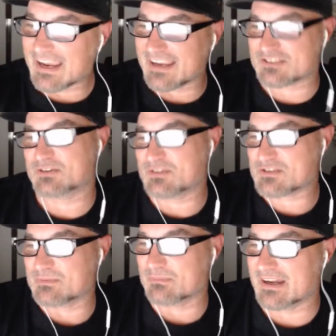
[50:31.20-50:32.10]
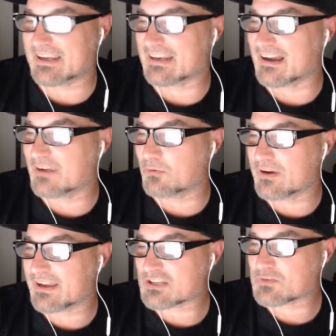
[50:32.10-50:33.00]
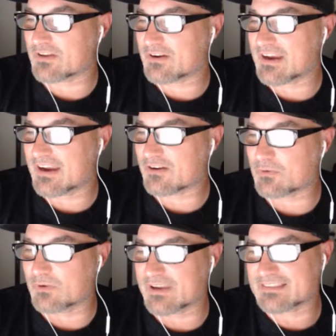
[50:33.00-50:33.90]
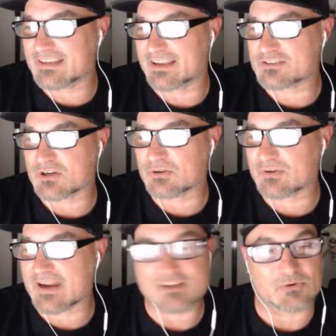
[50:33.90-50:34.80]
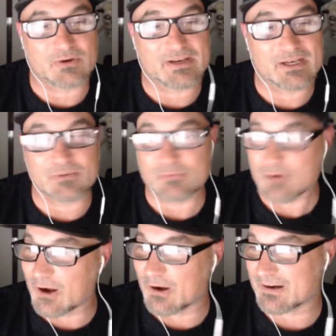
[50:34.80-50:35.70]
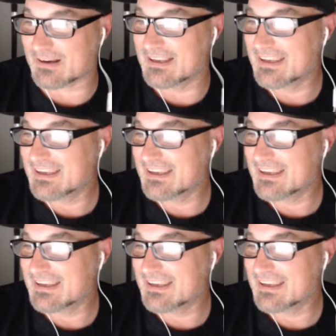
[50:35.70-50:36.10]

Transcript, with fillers: answers, Mike and I will guess whether Erik will get the answer correct or get it wrong.